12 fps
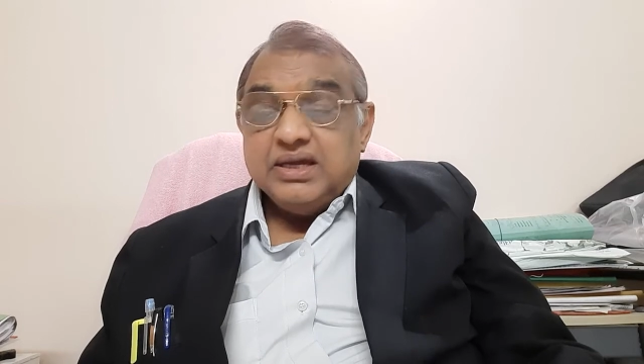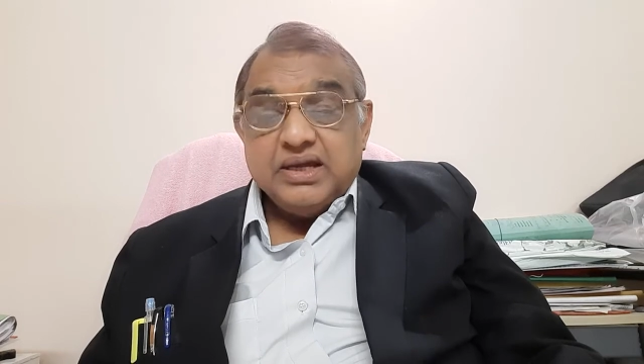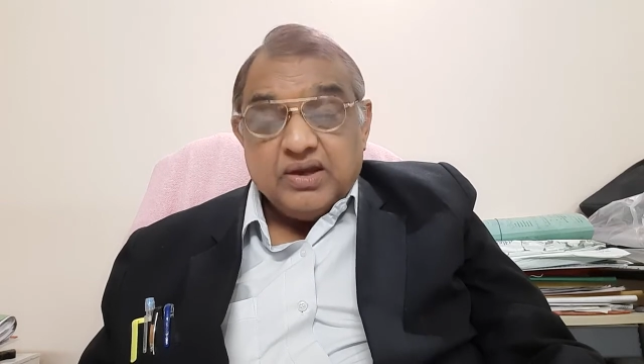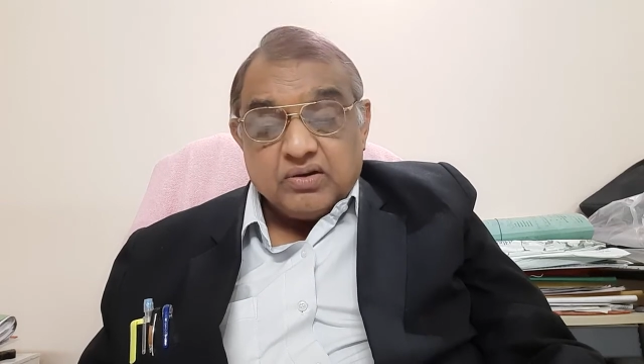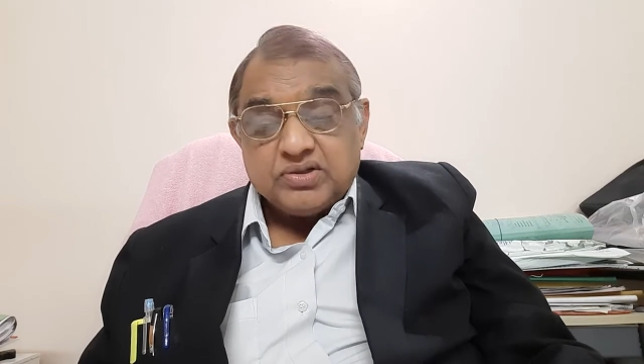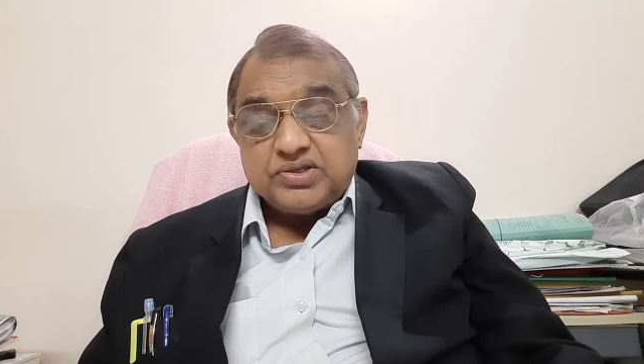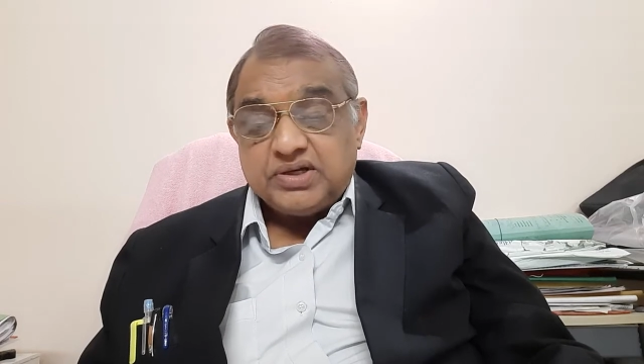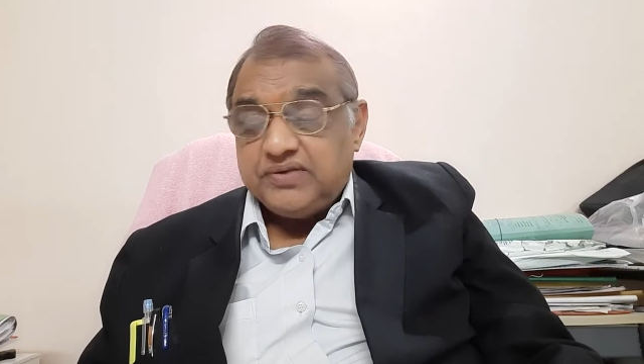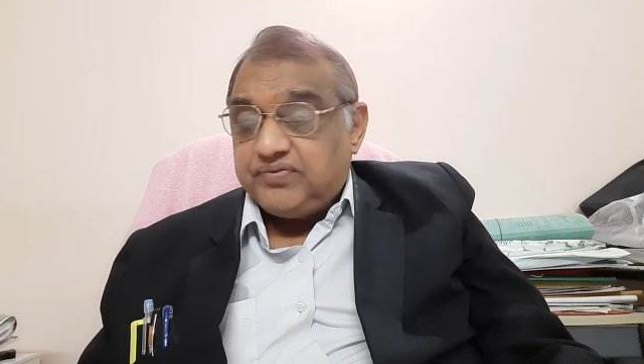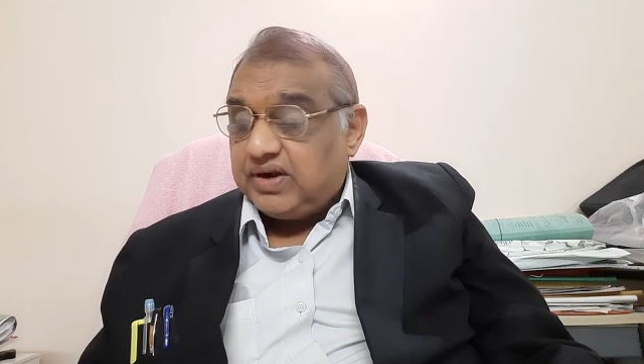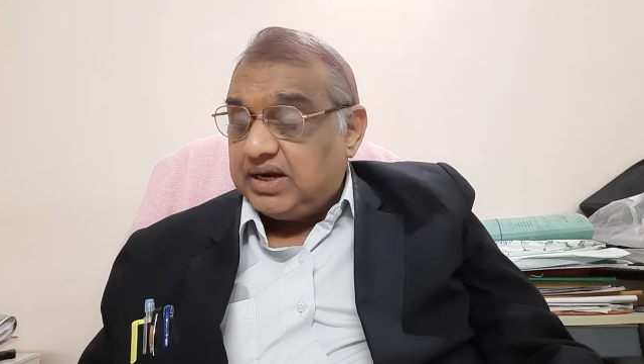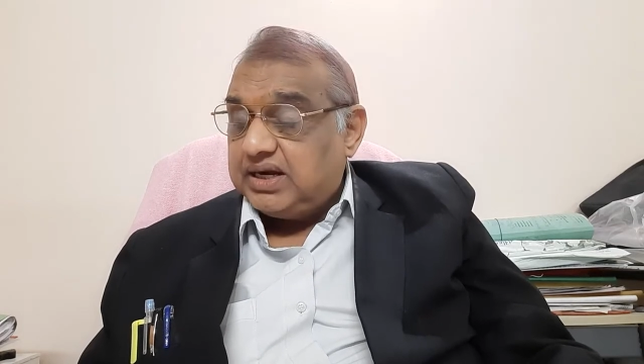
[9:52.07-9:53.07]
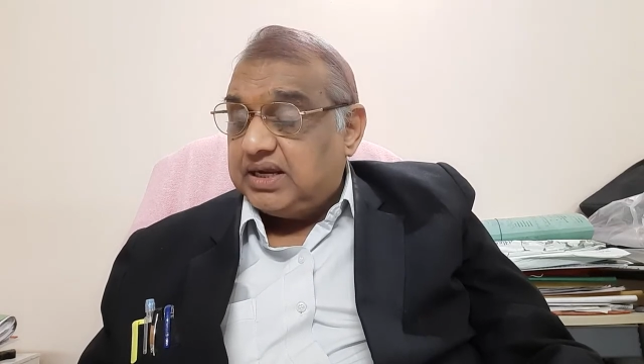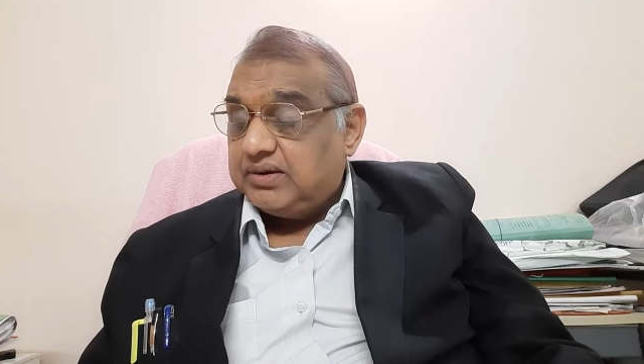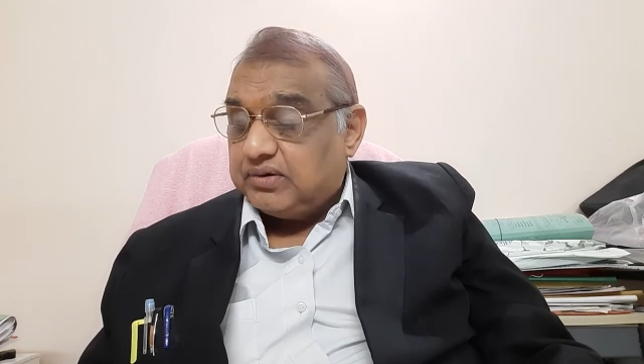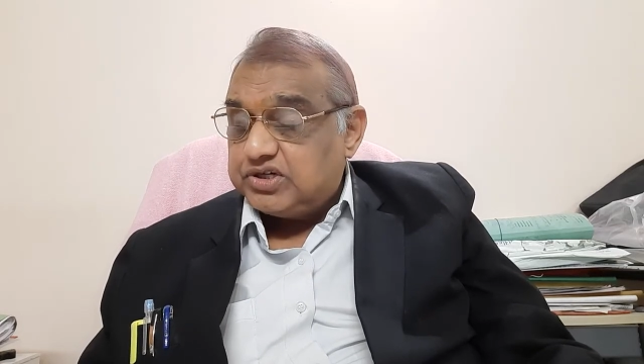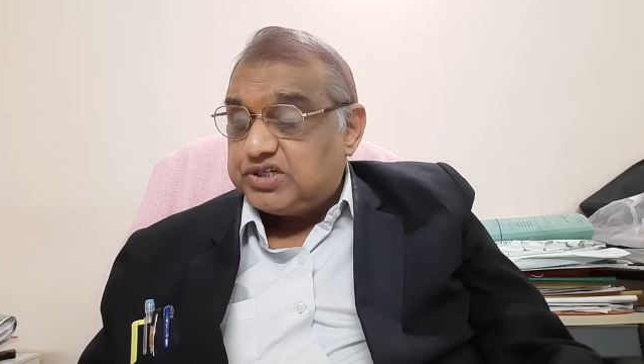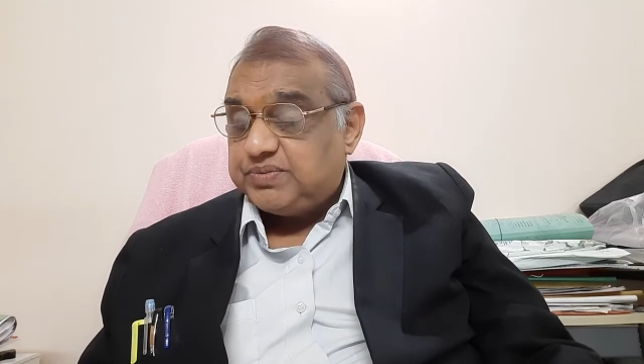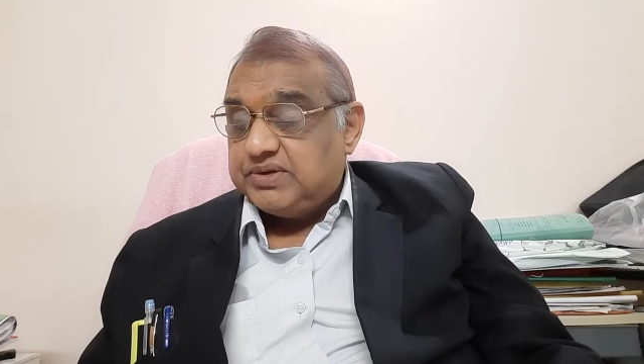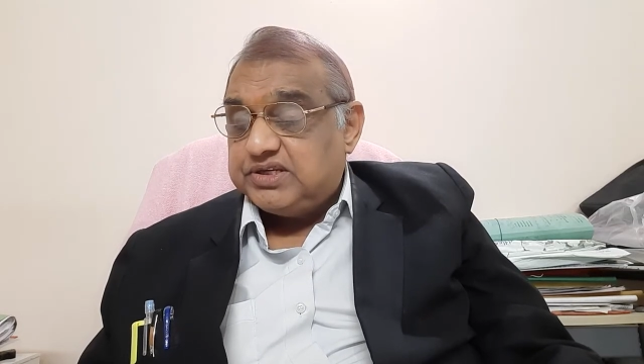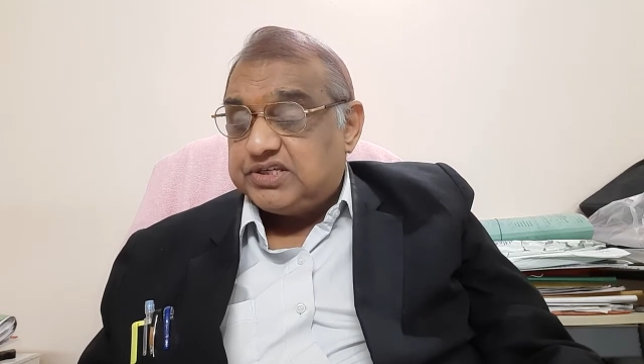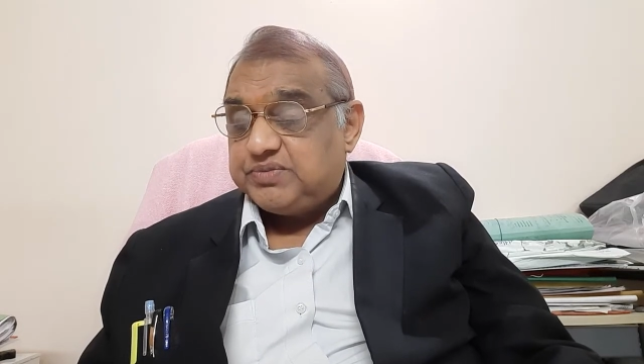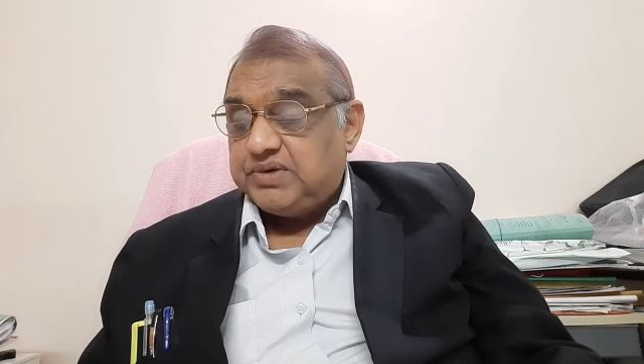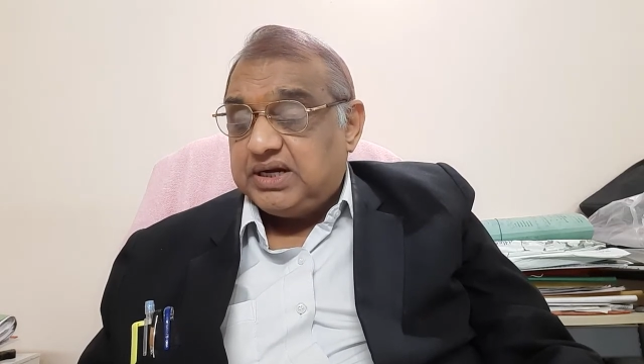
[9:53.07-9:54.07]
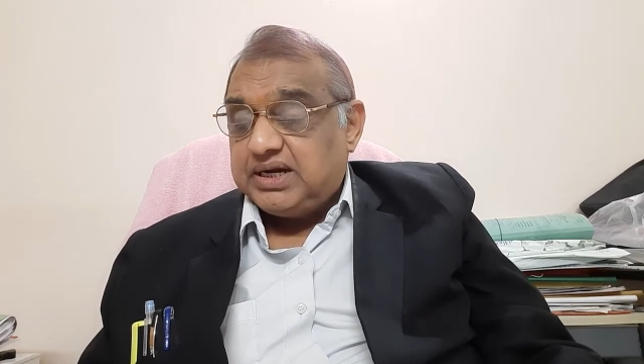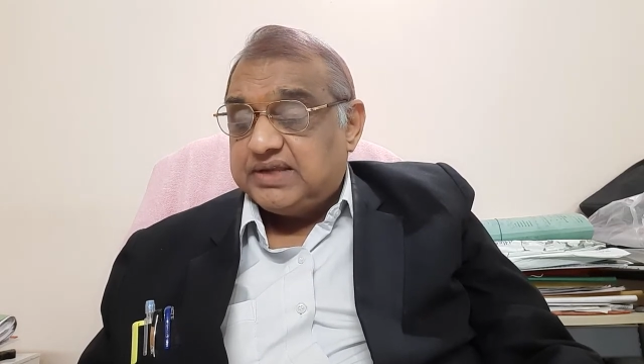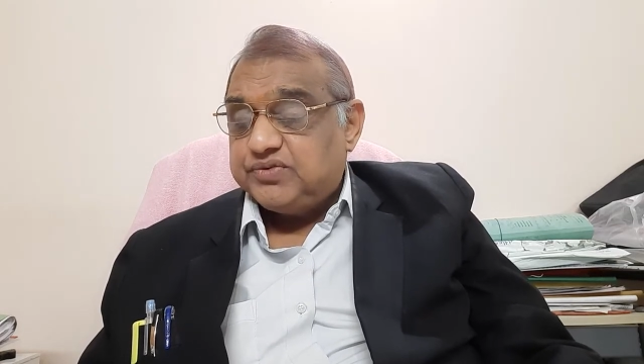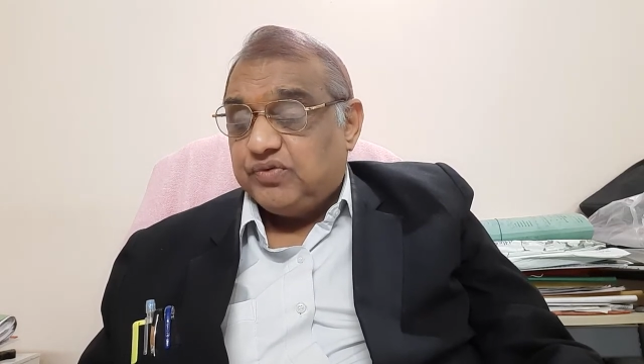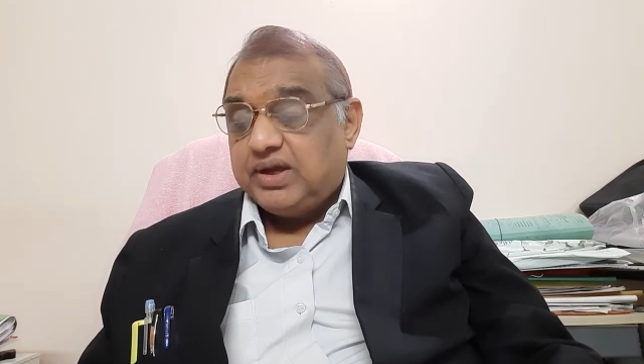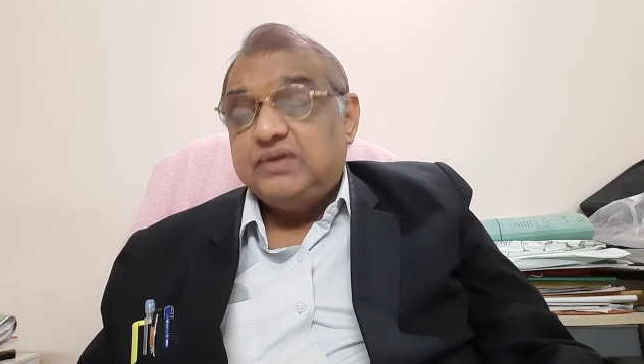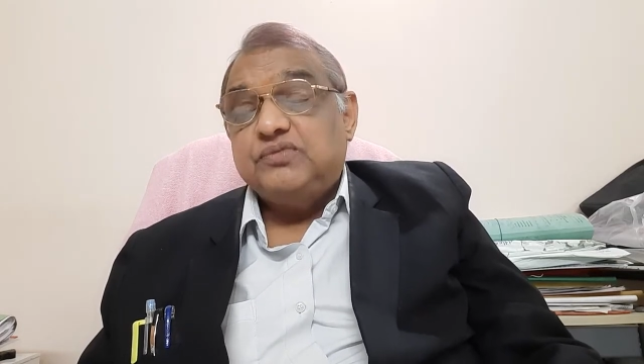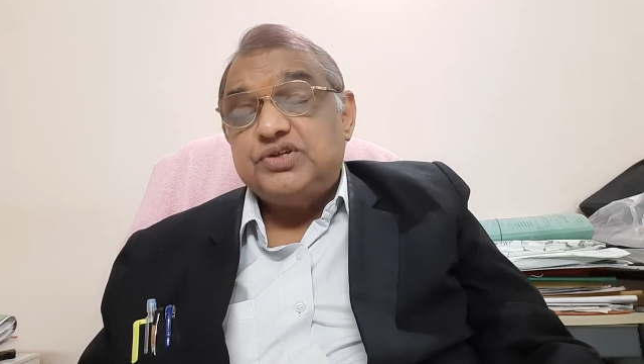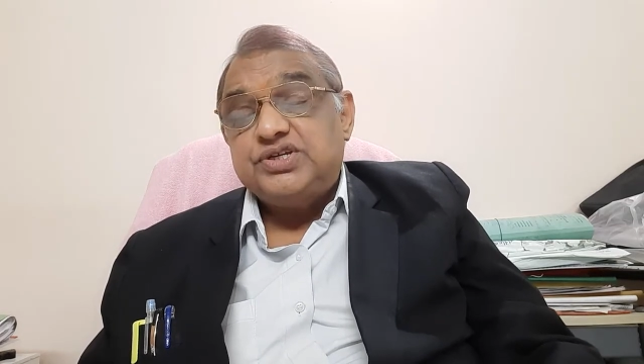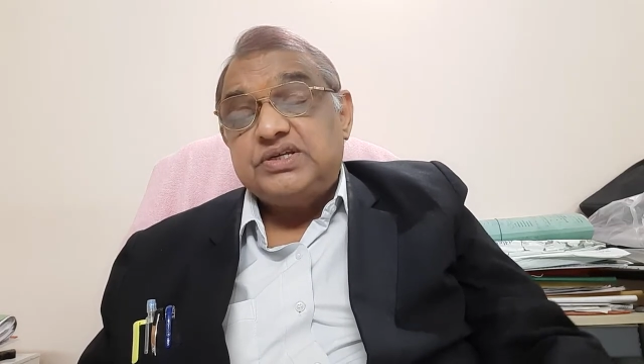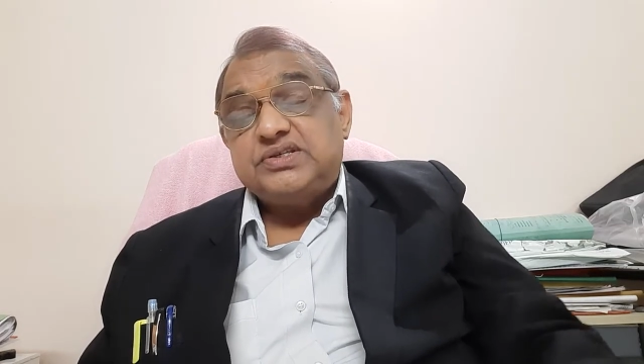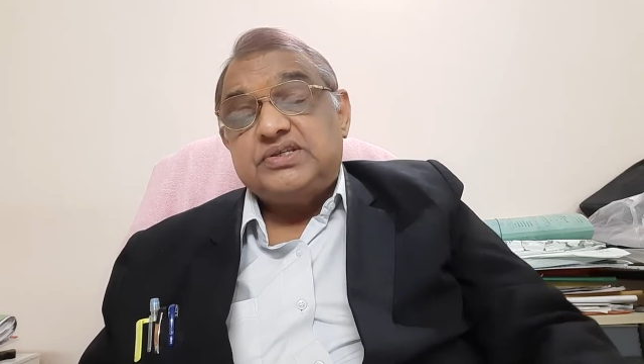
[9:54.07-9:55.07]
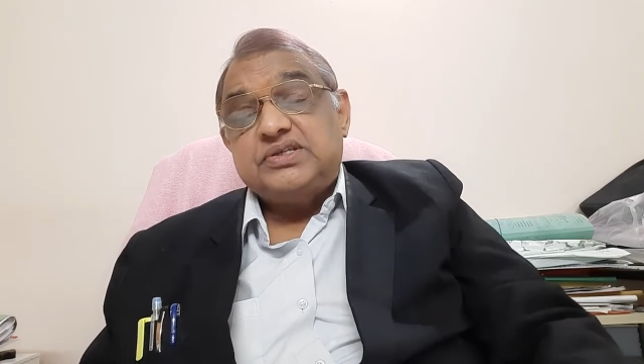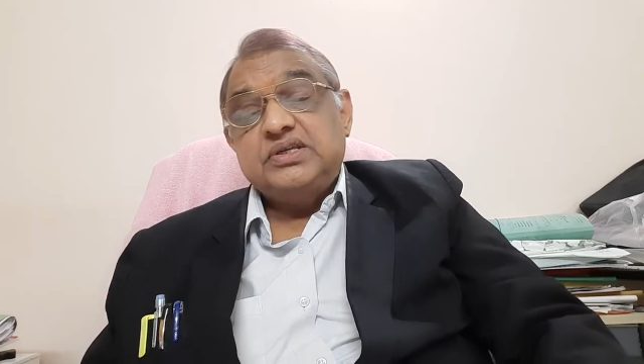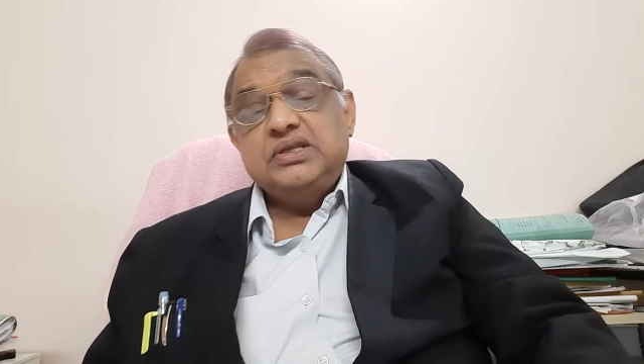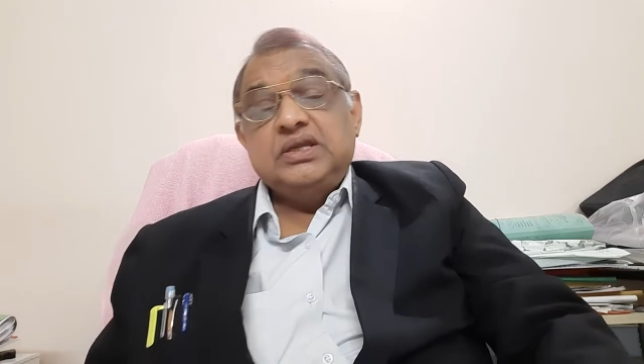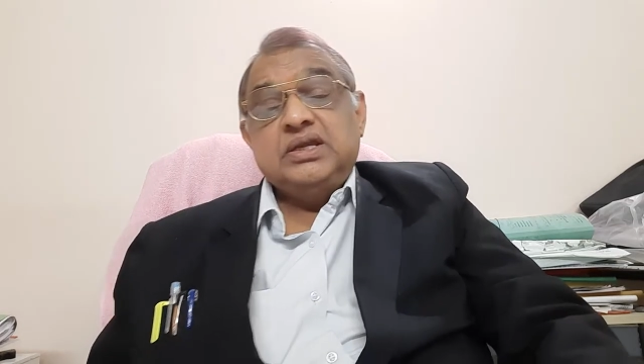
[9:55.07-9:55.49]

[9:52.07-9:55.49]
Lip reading: he also defined a negotiable instrument as one which is